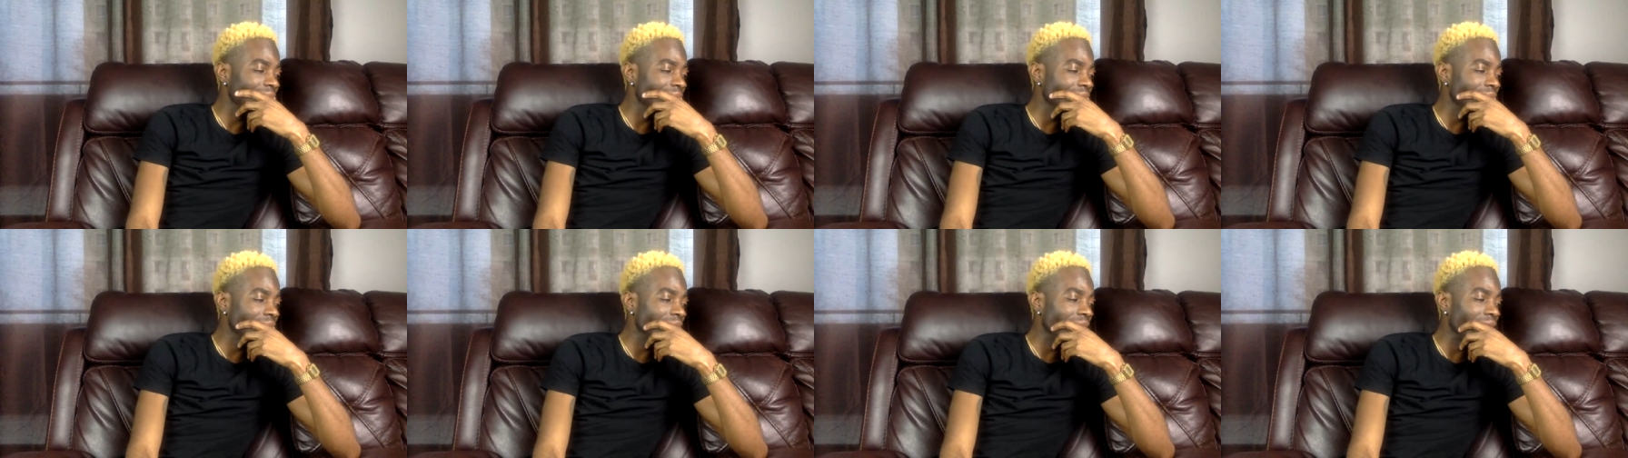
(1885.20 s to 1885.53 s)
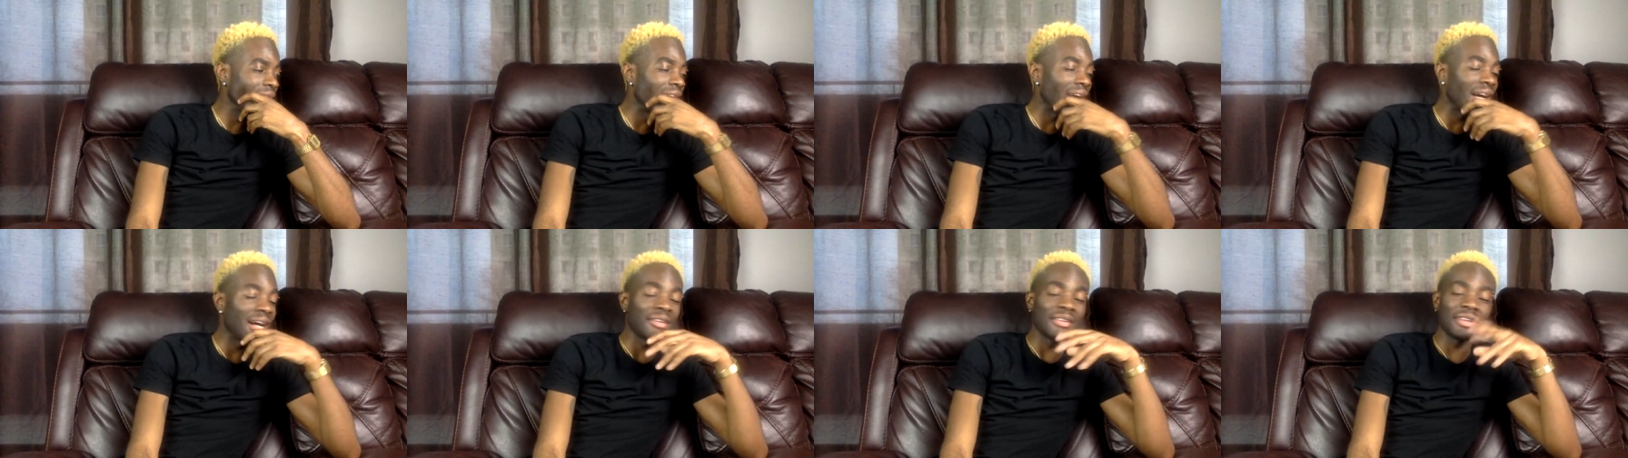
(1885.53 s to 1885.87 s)
You
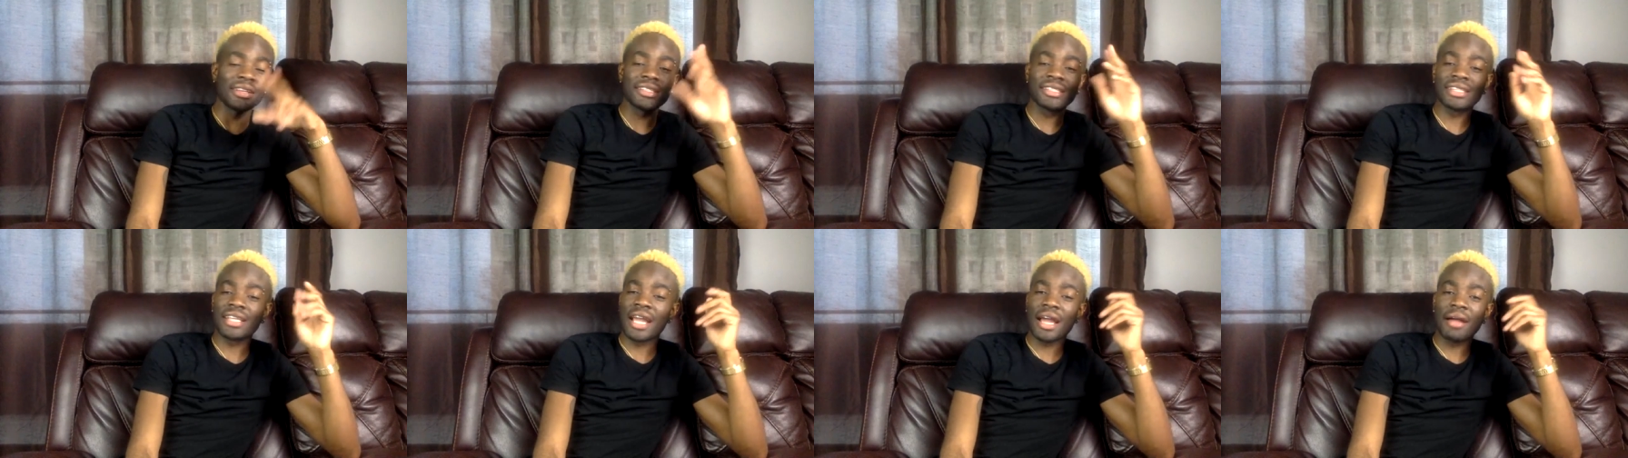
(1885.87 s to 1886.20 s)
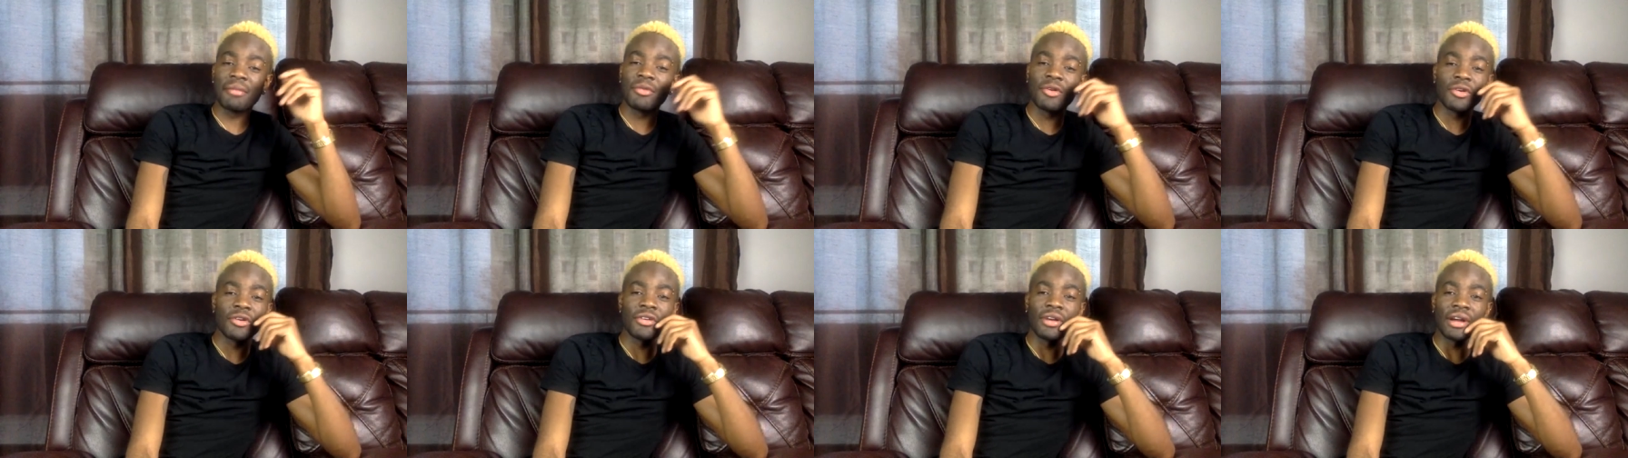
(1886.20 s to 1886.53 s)
mother always
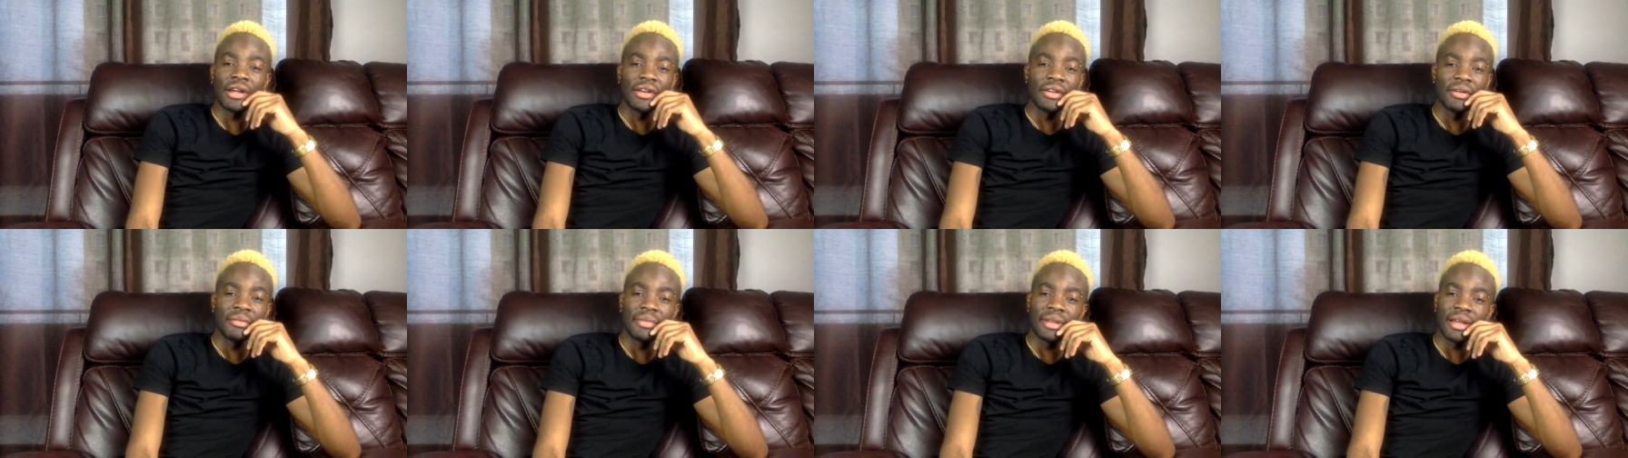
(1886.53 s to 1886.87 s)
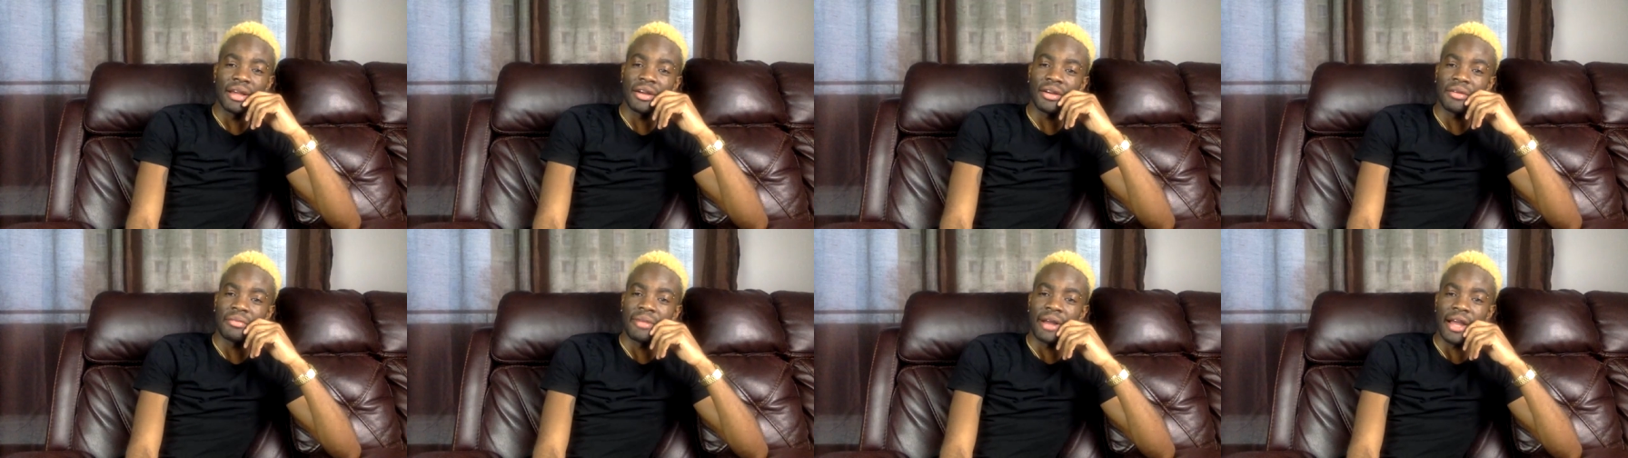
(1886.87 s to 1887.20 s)
come out randomly
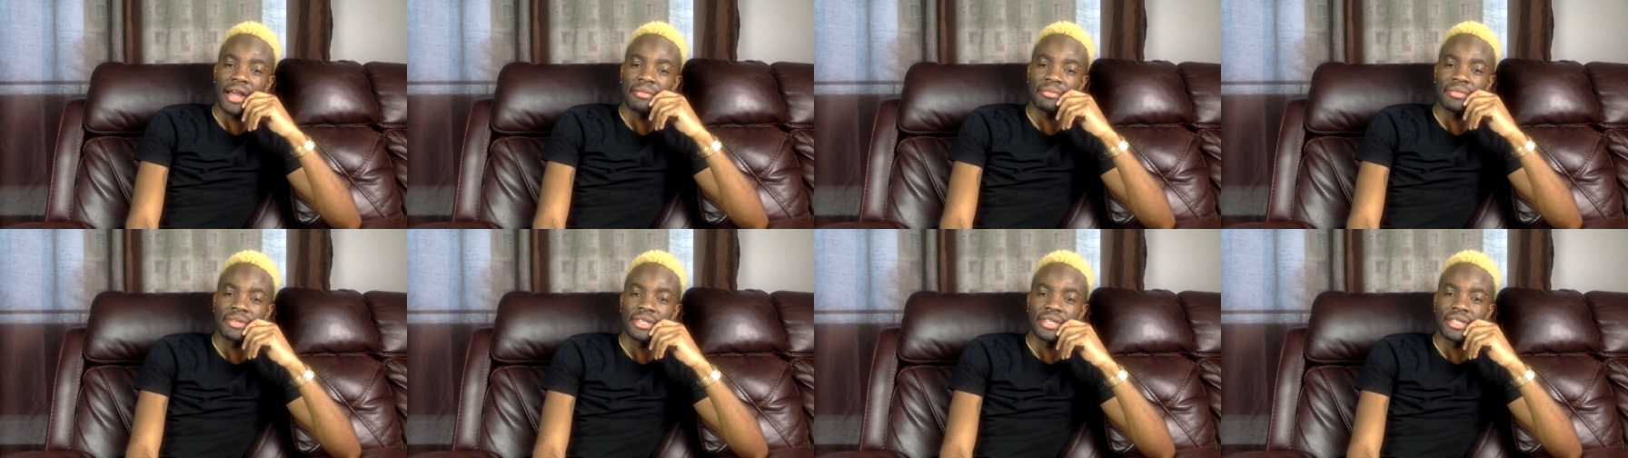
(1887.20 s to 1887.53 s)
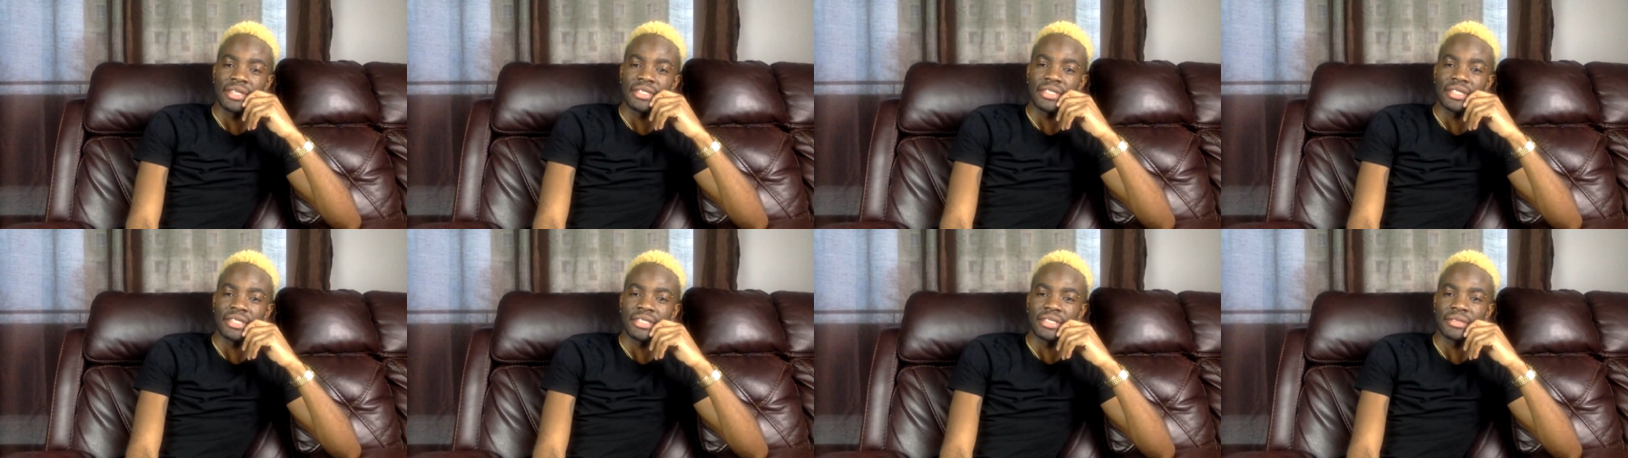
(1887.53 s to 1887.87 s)
and go buy him
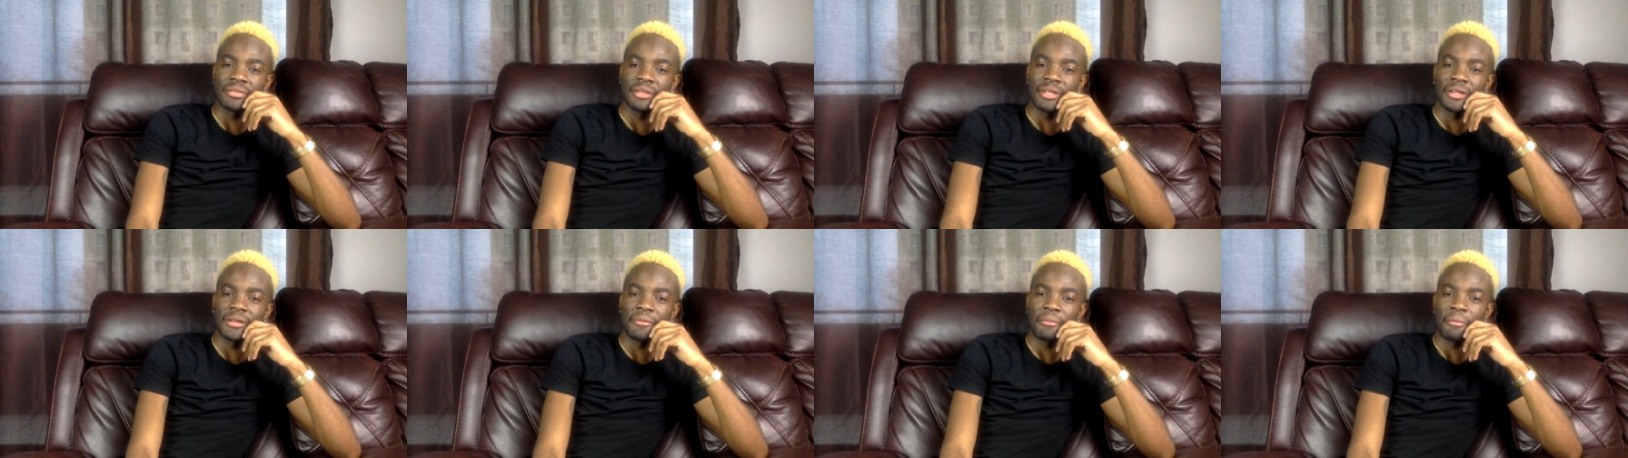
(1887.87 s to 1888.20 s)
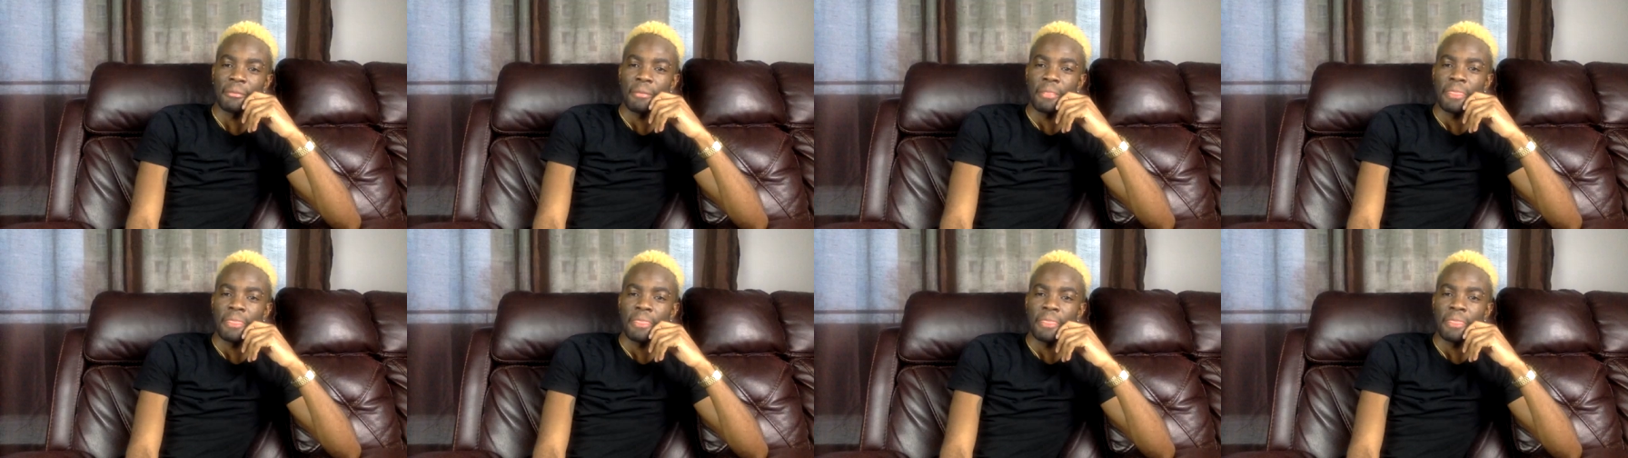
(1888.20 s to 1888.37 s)
things. You see me?